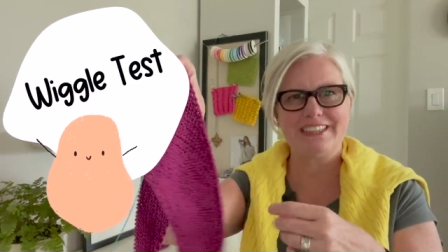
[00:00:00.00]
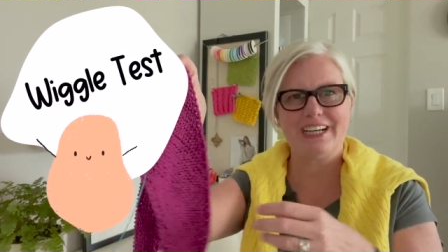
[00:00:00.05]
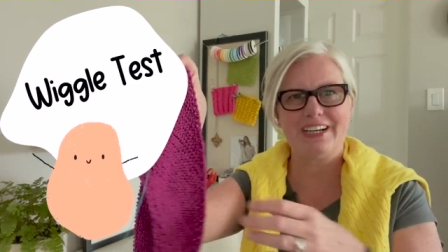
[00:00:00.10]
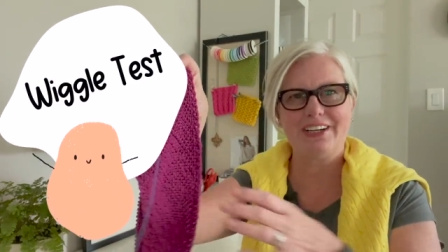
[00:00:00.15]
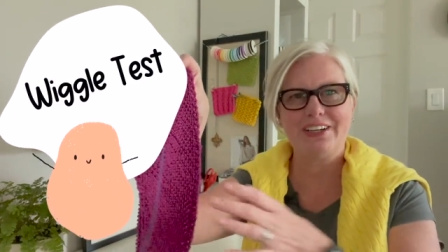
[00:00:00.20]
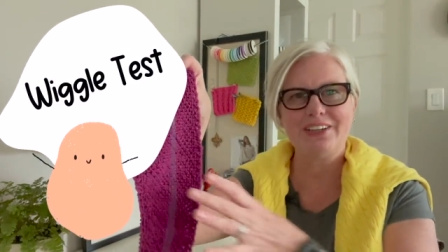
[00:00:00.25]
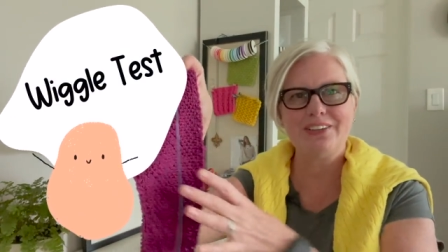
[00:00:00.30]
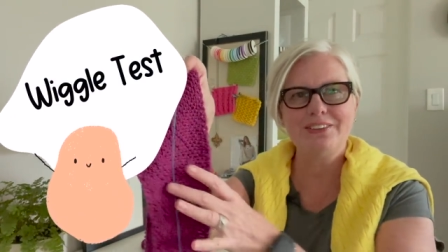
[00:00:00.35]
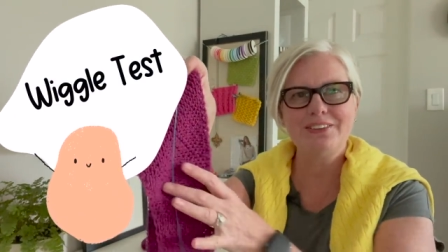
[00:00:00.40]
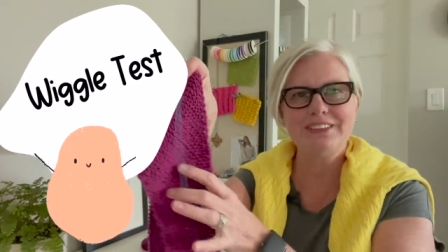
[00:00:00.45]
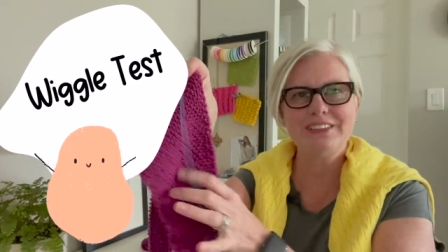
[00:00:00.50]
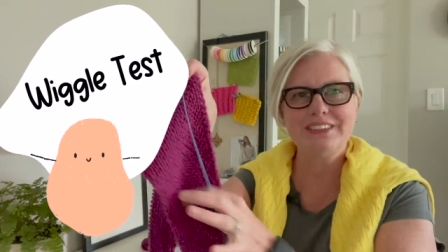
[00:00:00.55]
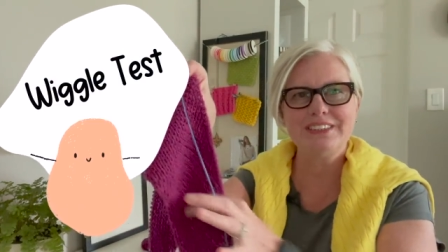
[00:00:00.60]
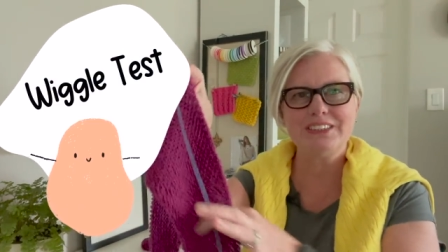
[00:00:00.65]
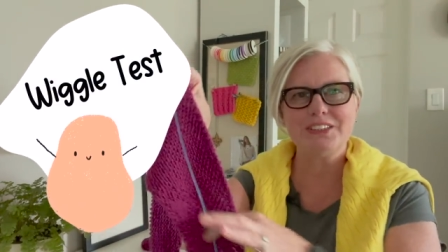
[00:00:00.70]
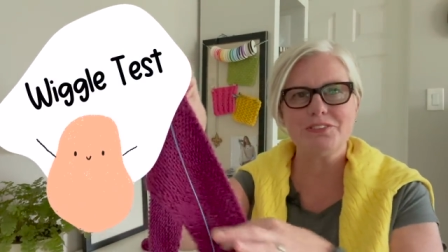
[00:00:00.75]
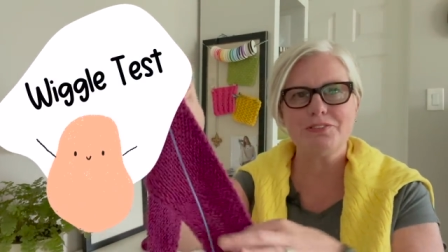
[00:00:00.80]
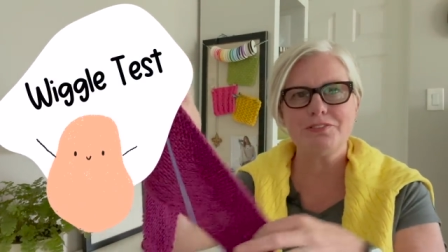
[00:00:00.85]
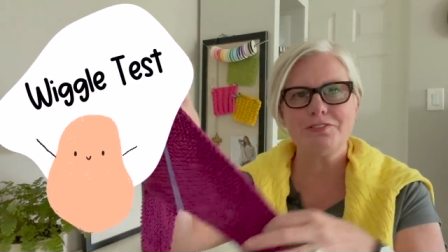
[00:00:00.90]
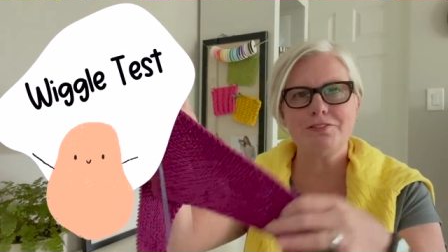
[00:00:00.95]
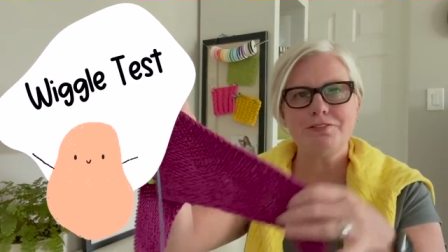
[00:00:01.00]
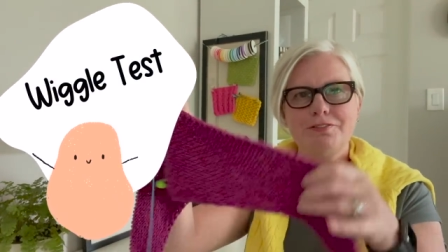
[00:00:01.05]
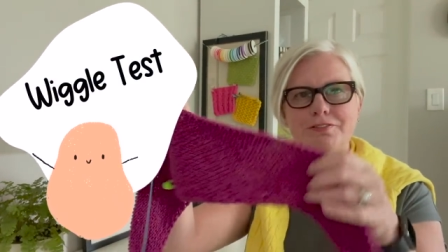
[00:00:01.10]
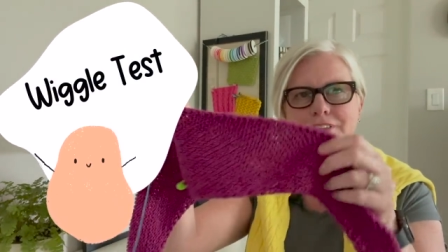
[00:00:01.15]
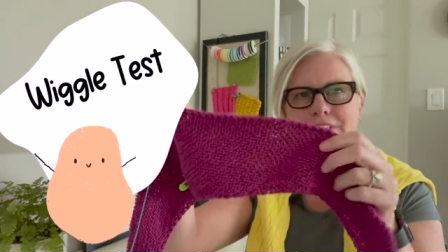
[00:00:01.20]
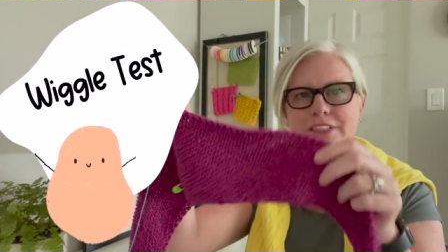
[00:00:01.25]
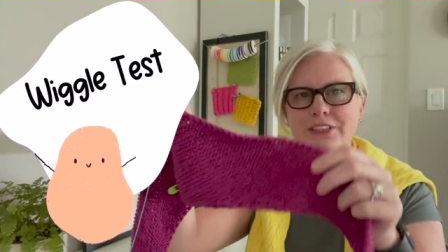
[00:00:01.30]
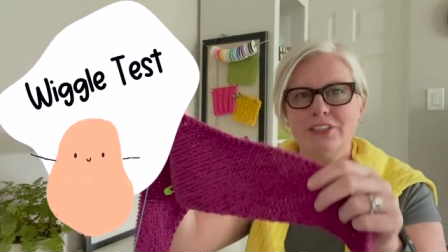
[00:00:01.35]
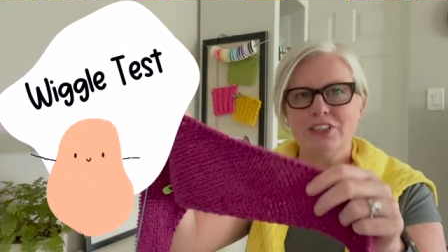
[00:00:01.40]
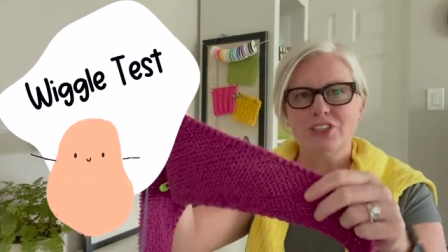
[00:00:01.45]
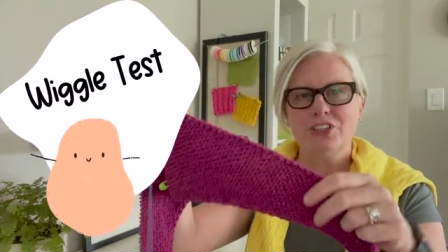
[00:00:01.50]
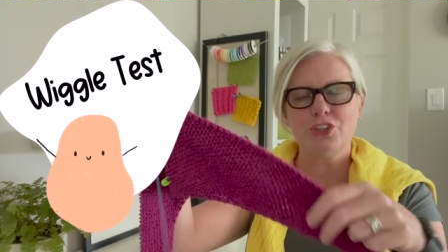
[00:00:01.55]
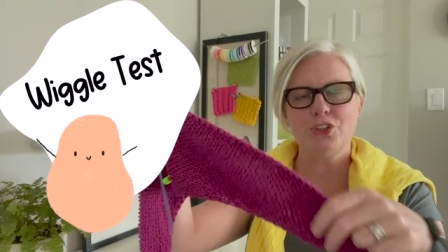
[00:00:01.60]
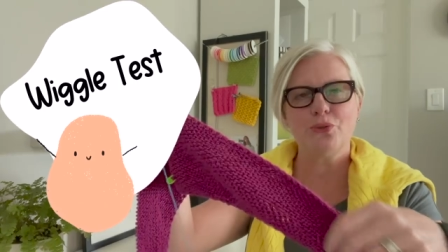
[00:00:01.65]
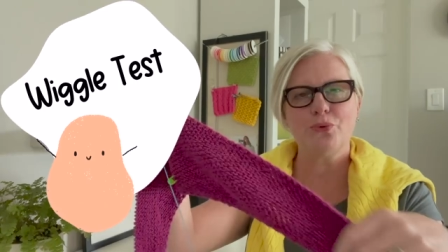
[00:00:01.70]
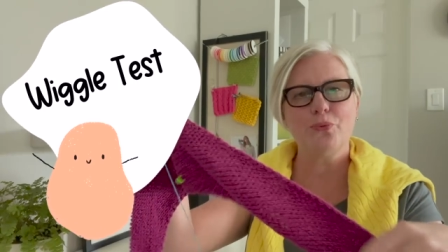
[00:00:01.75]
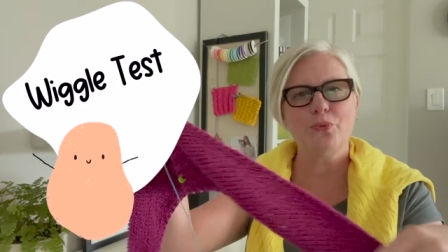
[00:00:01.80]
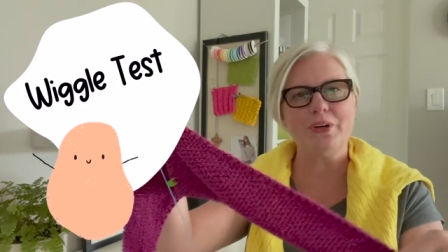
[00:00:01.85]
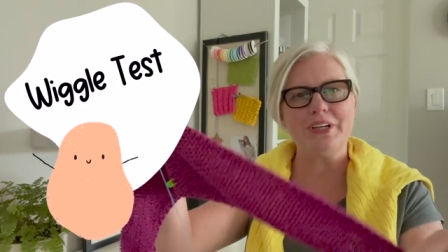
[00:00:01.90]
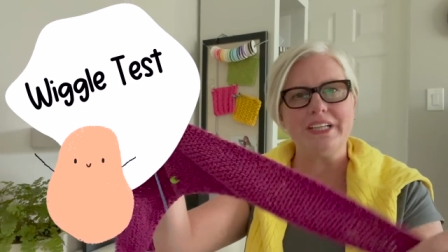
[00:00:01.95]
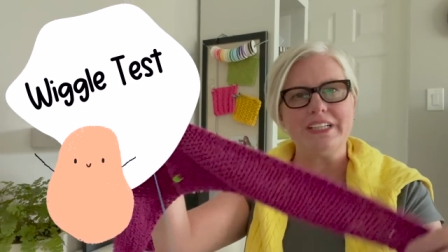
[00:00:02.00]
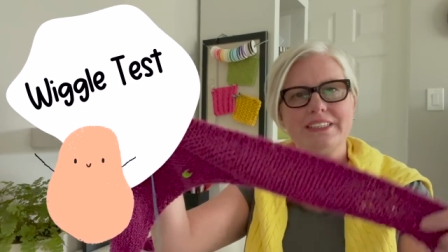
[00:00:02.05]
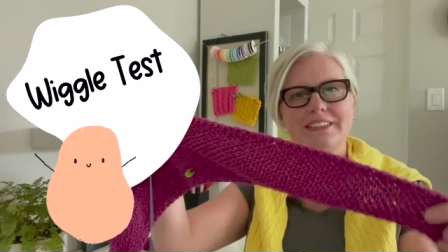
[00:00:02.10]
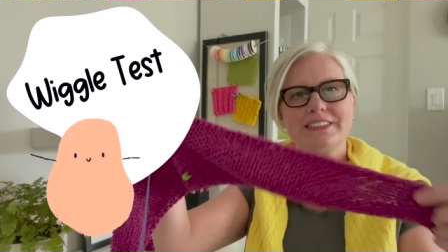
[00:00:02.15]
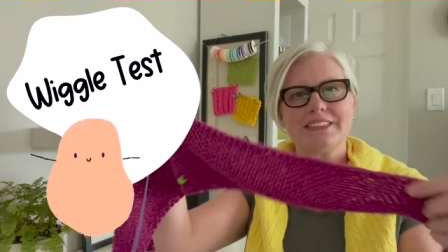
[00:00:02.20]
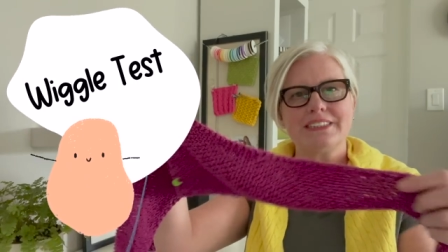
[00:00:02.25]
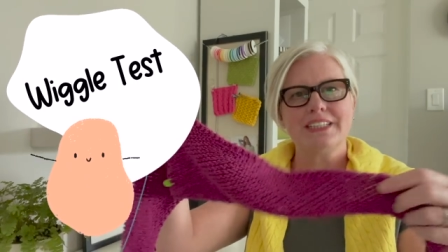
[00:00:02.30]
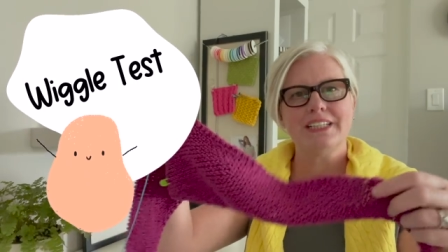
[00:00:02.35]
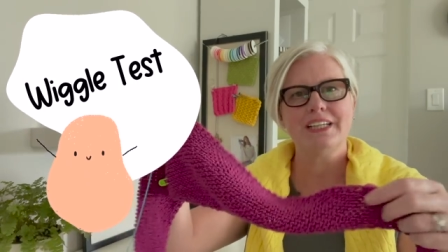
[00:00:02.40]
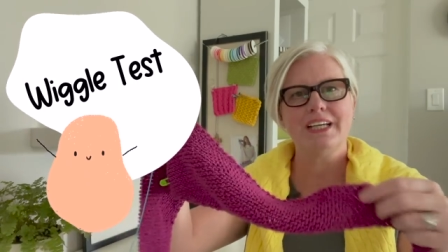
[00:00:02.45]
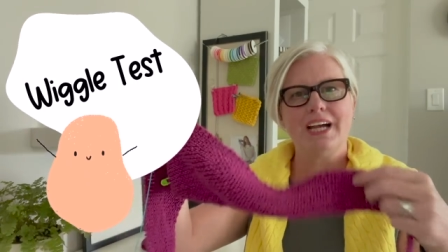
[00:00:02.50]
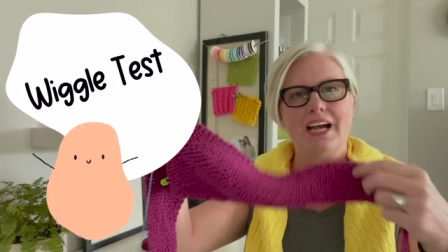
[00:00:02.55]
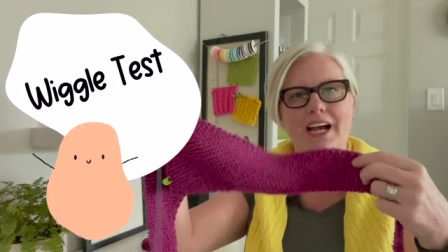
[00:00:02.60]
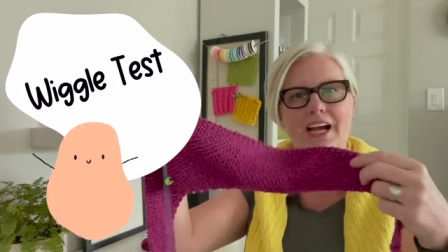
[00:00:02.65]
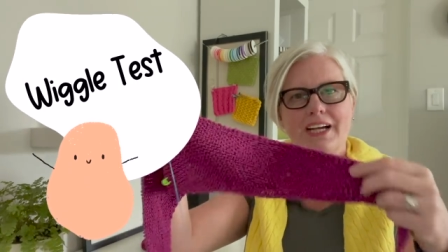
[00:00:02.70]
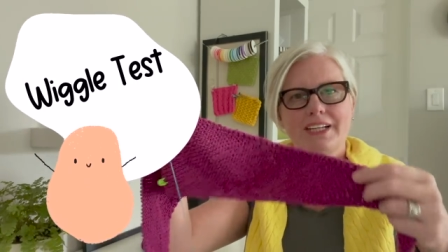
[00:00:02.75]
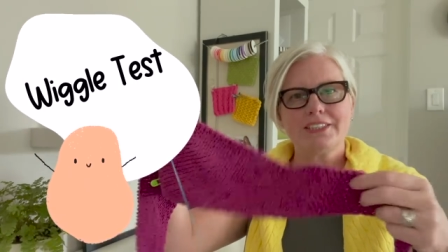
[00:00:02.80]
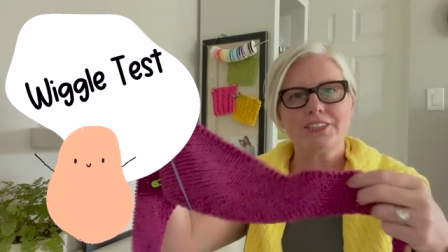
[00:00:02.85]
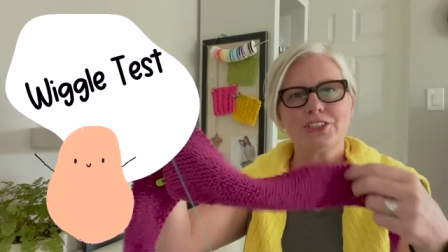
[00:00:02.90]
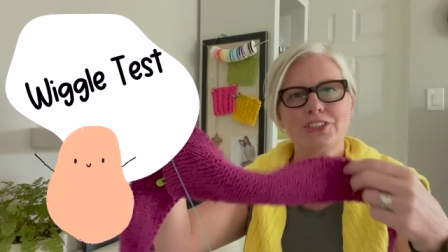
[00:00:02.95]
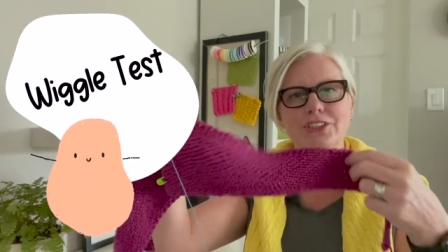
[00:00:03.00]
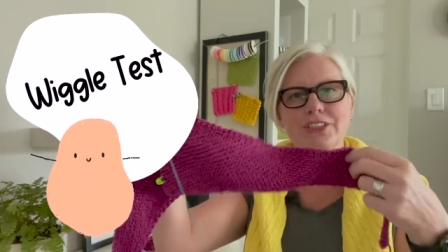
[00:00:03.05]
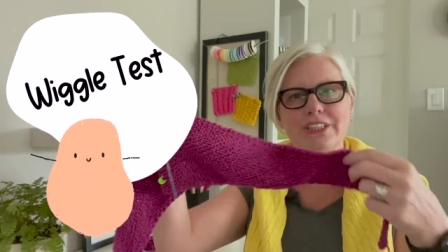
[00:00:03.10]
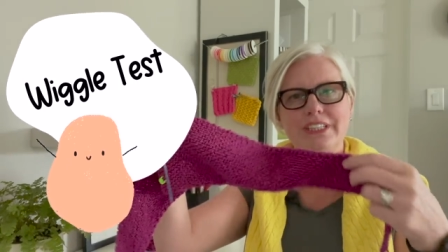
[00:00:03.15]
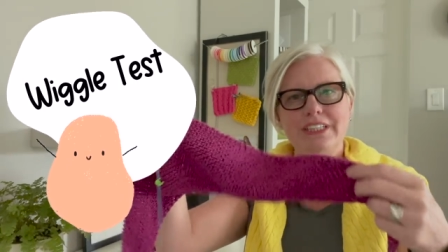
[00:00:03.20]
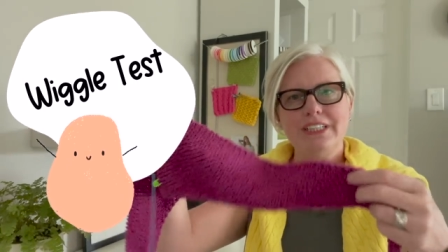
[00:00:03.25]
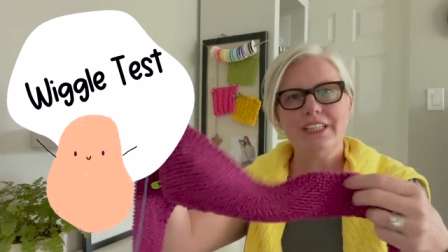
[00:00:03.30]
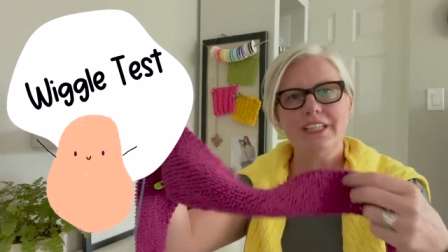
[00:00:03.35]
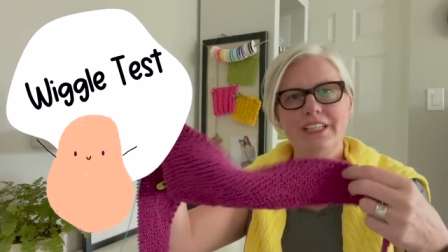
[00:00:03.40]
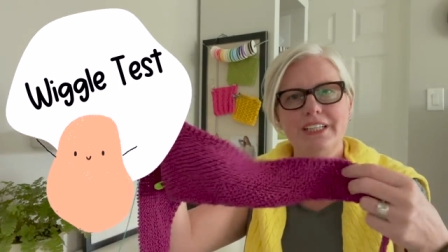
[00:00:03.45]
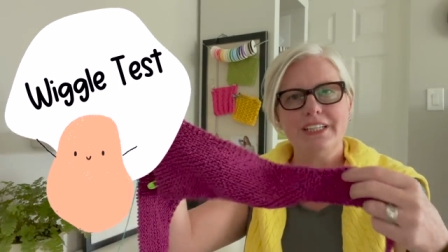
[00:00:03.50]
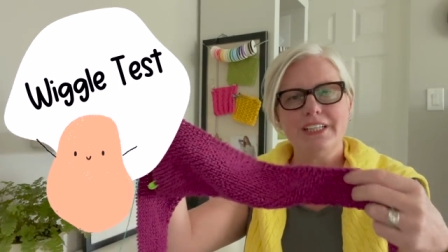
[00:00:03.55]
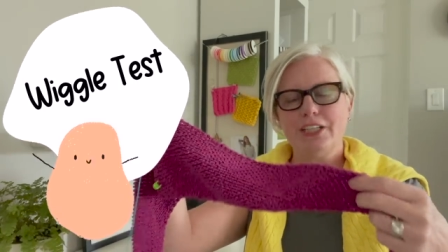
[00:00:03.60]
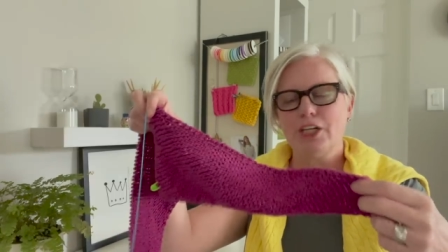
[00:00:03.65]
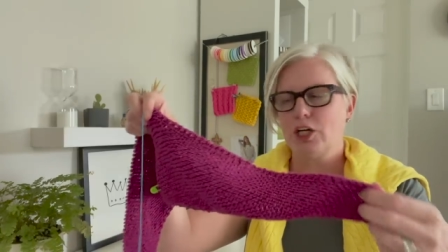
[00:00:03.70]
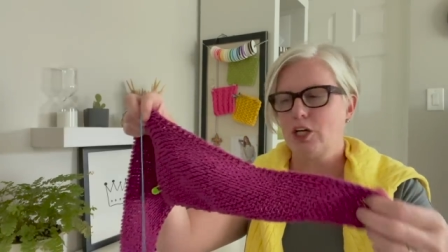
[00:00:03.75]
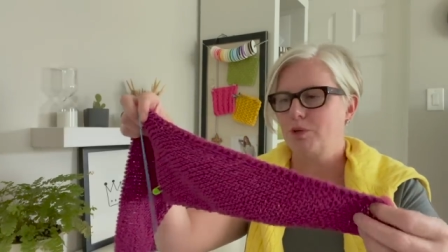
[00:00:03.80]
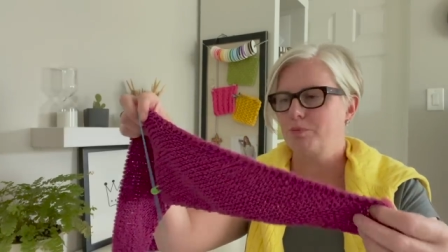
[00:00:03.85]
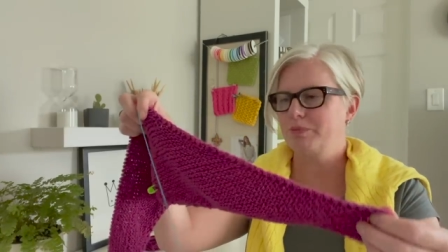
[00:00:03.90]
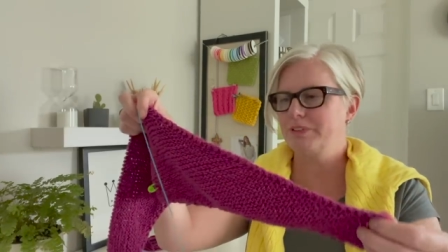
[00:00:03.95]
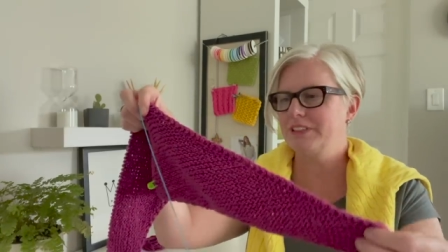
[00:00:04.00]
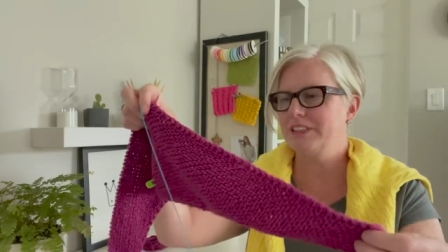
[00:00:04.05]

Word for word: How does it feel when it's actually knitted up?